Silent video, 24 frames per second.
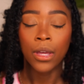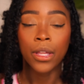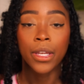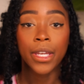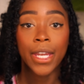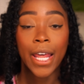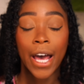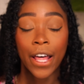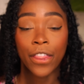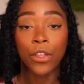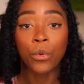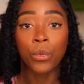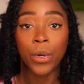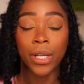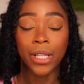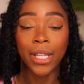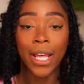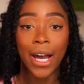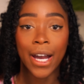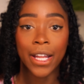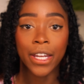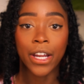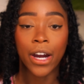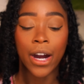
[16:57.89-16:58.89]
Now that we
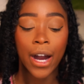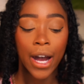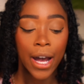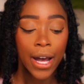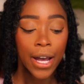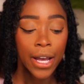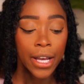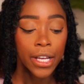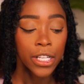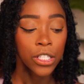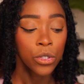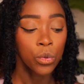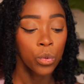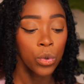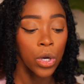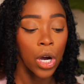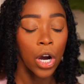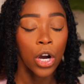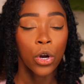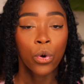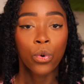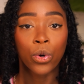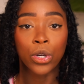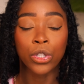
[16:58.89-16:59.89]
lined our eyes, we
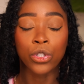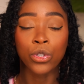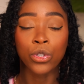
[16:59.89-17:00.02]
are going